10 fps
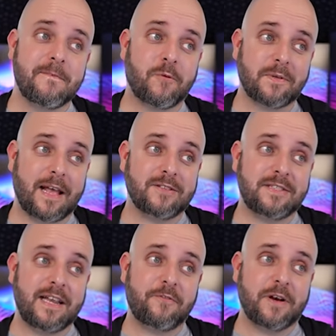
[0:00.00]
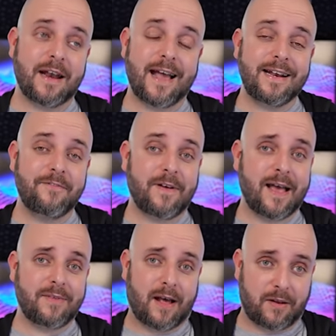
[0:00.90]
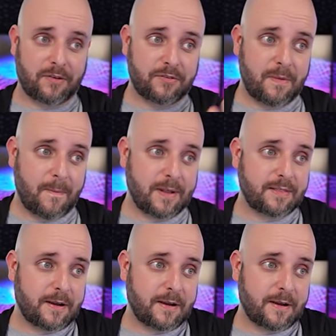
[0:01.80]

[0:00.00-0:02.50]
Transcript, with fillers: 4000D for $95 right